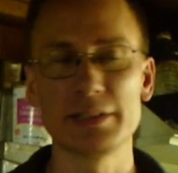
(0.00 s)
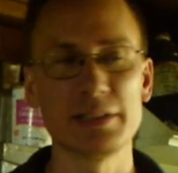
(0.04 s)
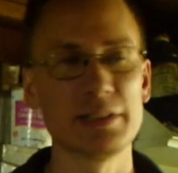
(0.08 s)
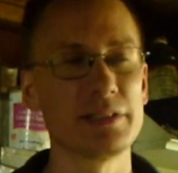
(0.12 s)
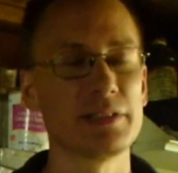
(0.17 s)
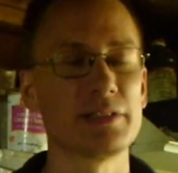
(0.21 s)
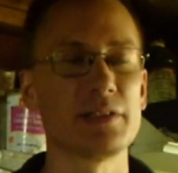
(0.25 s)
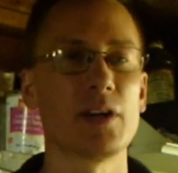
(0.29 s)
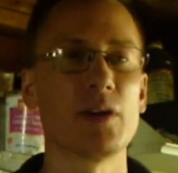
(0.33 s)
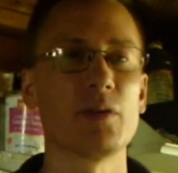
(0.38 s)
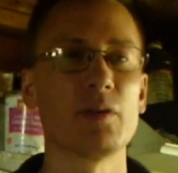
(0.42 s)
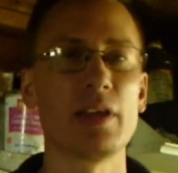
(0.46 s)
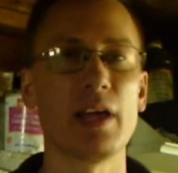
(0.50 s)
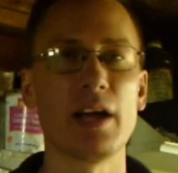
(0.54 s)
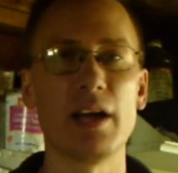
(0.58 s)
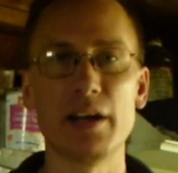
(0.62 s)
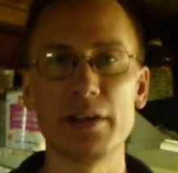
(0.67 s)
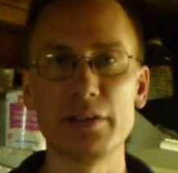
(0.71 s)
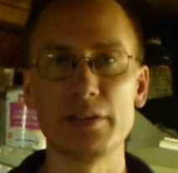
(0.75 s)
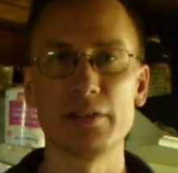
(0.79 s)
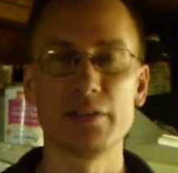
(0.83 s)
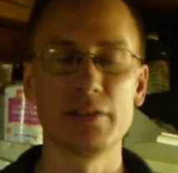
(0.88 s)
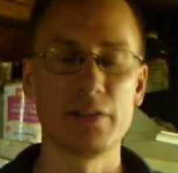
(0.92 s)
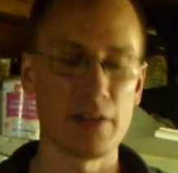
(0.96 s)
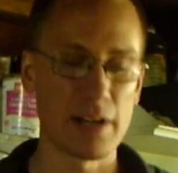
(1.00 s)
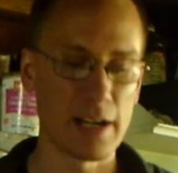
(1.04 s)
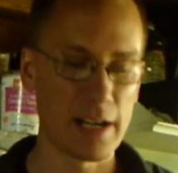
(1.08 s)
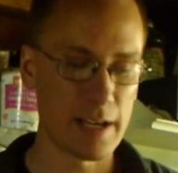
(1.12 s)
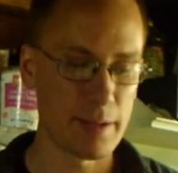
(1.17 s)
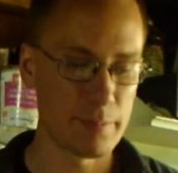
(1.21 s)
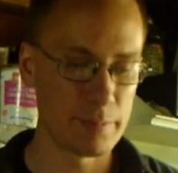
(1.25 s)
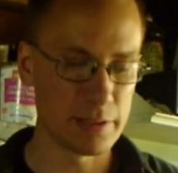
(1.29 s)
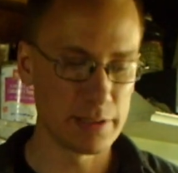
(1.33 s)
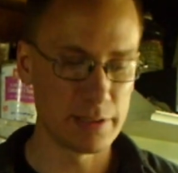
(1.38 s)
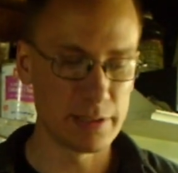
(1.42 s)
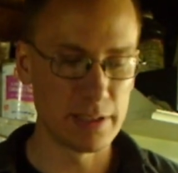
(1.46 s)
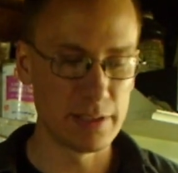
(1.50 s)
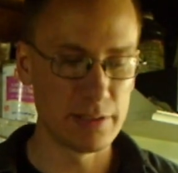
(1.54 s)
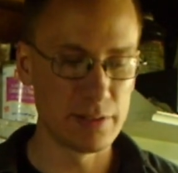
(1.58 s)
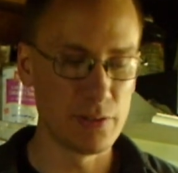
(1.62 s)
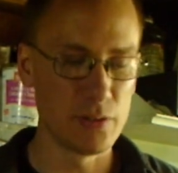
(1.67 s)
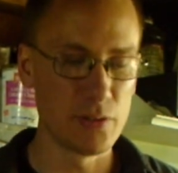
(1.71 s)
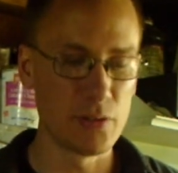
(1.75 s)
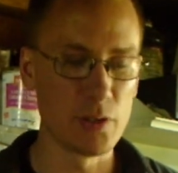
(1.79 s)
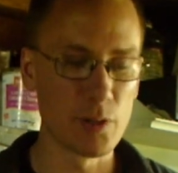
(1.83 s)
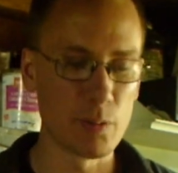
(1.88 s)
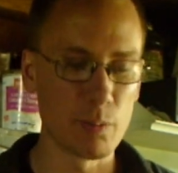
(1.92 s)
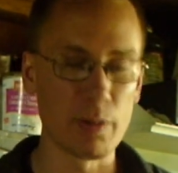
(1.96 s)
and start with 100 grams and then do
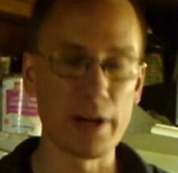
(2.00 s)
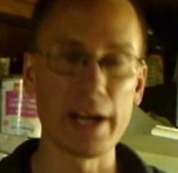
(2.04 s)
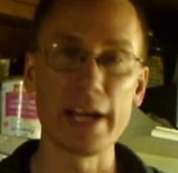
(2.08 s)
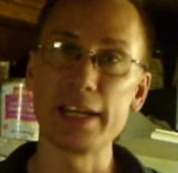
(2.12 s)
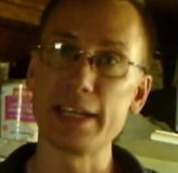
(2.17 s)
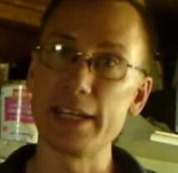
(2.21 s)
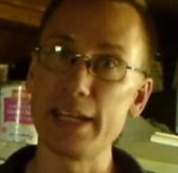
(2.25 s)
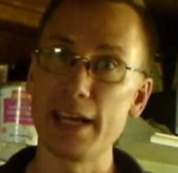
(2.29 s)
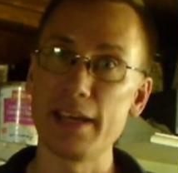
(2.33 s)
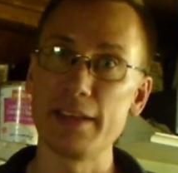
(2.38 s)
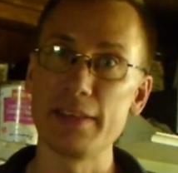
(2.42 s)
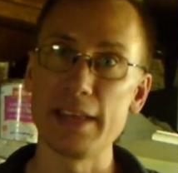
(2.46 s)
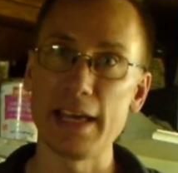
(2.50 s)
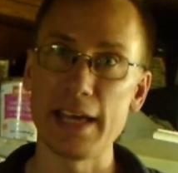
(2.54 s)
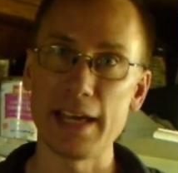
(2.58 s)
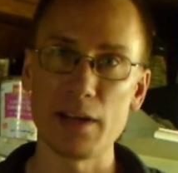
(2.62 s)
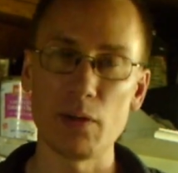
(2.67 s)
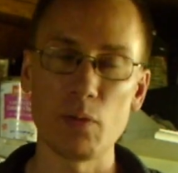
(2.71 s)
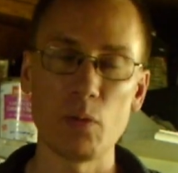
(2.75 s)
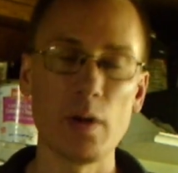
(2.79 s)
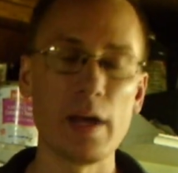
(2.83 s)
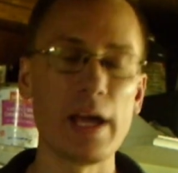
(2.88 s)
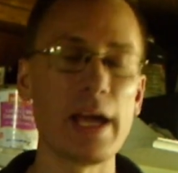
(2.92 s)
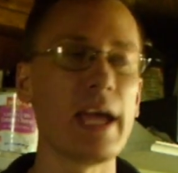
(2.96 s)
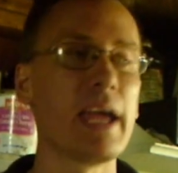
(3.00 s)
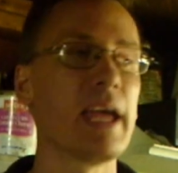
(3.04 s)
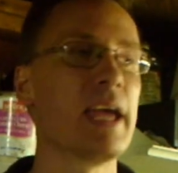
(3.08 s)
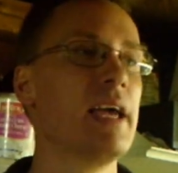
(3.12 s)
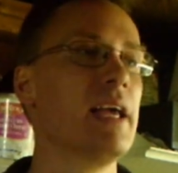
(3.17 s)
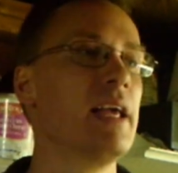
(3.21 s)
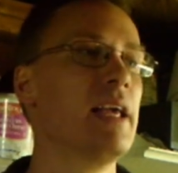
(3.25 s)
your breakdown that away,